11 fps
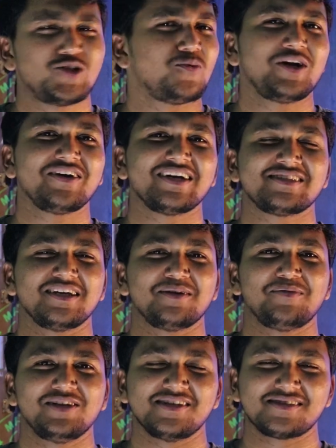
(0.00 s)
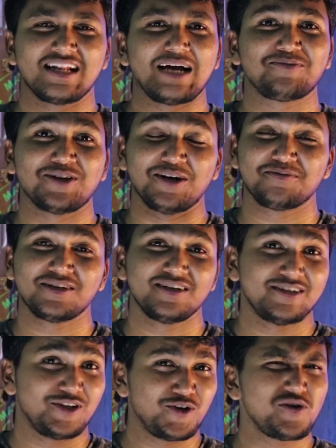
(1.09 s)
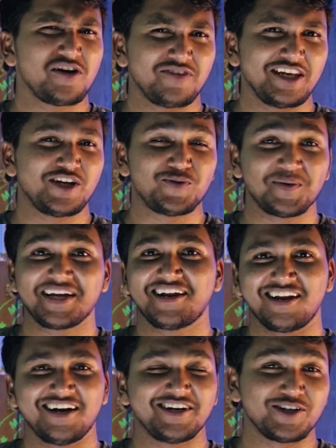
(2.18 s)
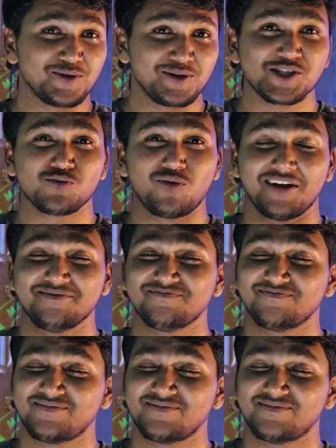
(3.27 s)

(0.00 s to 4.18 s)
So what do you guys think about this laptop? Do you have any query related to this one?